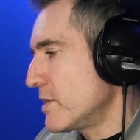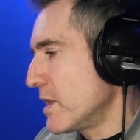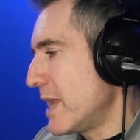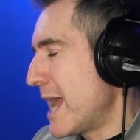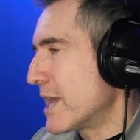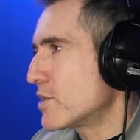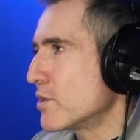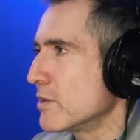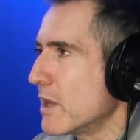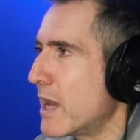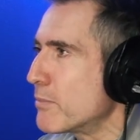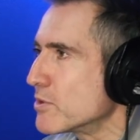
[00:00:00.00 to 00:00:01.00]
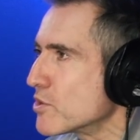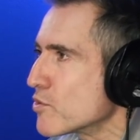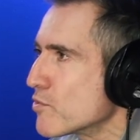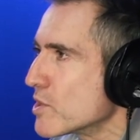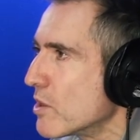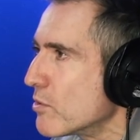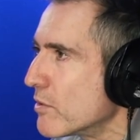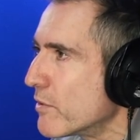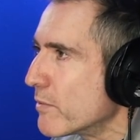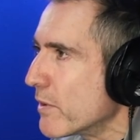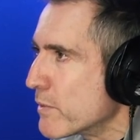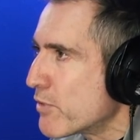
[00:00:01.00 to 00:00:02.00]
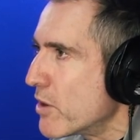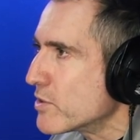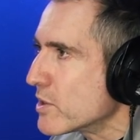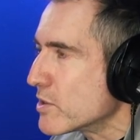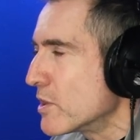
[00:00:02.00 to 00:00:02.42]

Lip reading: an accident that happens as a result of the process.